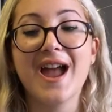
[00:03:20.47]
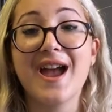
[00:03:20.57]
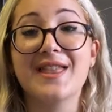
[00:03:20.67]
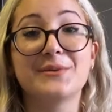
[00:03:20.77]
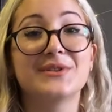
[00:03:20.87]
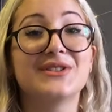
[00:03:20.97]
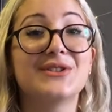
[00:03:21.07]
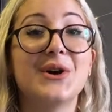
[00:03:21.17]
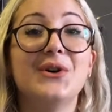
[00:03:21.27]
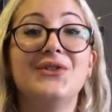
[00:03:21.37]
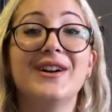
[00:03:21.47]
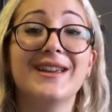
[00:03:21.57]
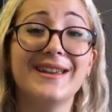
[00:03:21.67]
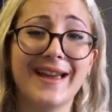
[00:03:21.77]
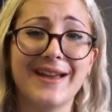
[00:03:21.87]
And I was so
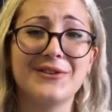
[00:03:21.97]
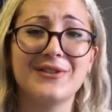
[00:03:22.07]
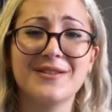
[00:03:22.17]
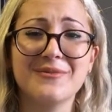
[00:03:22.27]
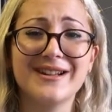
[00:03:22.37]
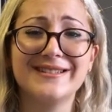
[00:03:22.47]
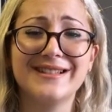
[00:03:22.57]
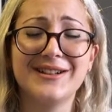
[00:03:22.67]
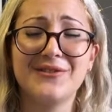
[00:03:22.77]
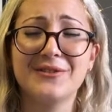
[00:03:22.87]
fucking angry at myself.